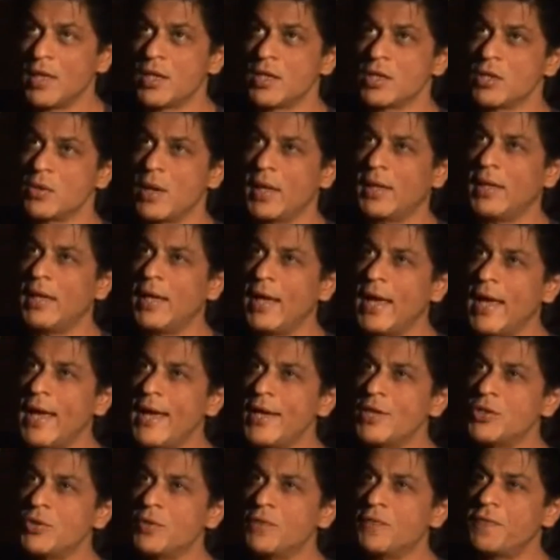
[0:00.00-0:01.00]
So at the
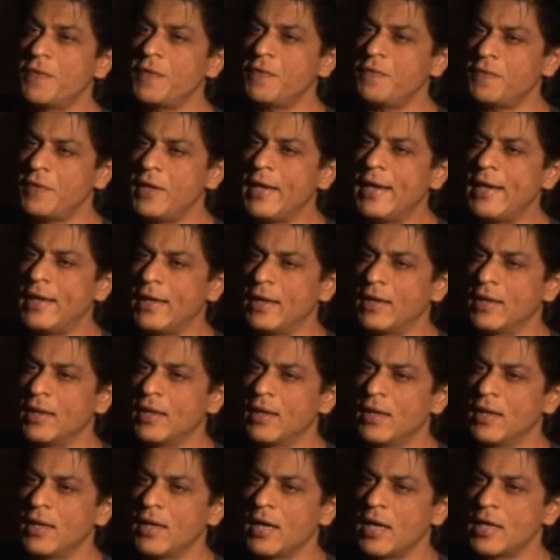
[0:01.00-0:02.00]
age of 15,
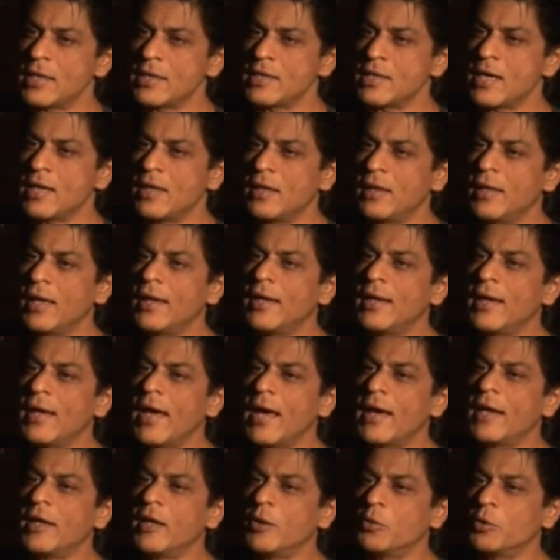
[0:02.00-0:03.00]
I started getting
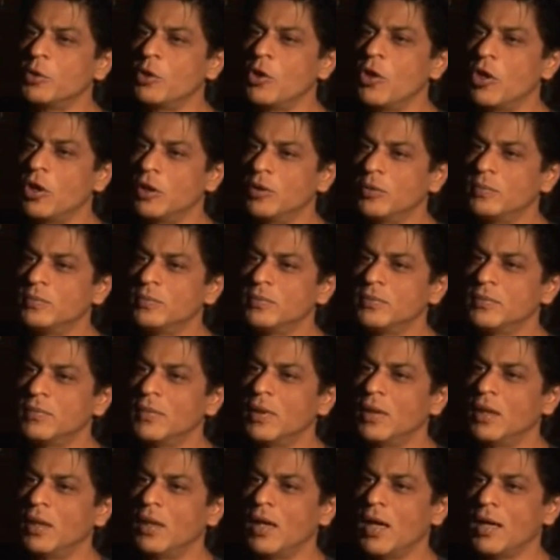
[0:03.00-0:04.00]
angry with God.
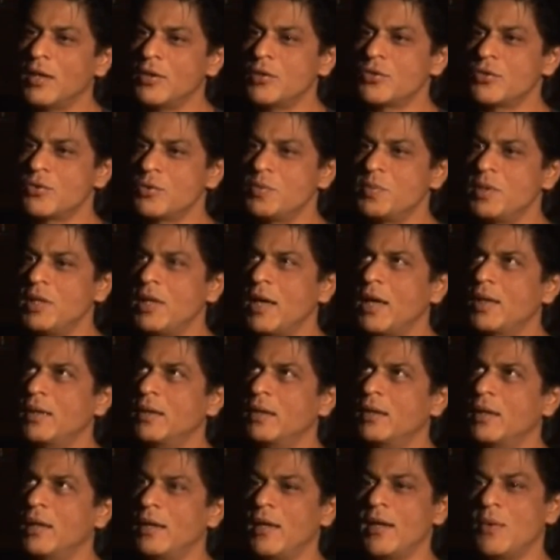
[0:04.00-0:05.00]
I used to be
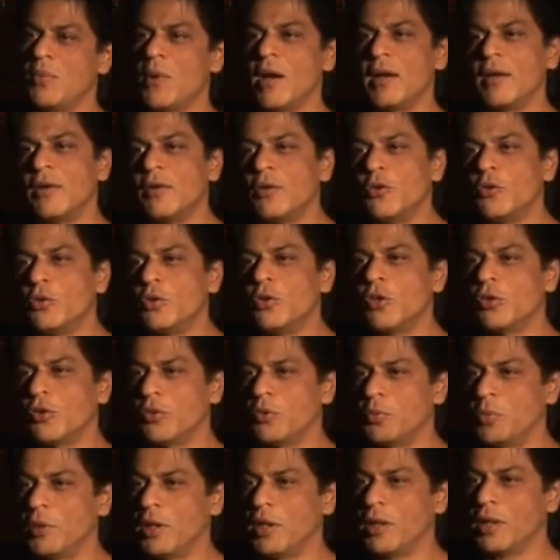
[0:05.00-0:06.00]
like, "Allah, why did you do this
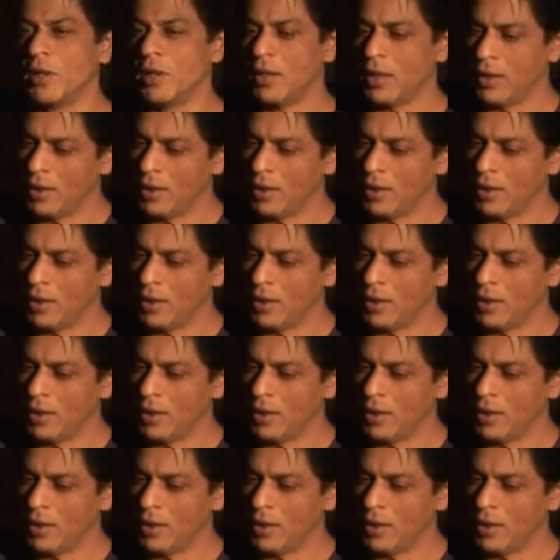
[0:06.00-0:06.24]
to me?"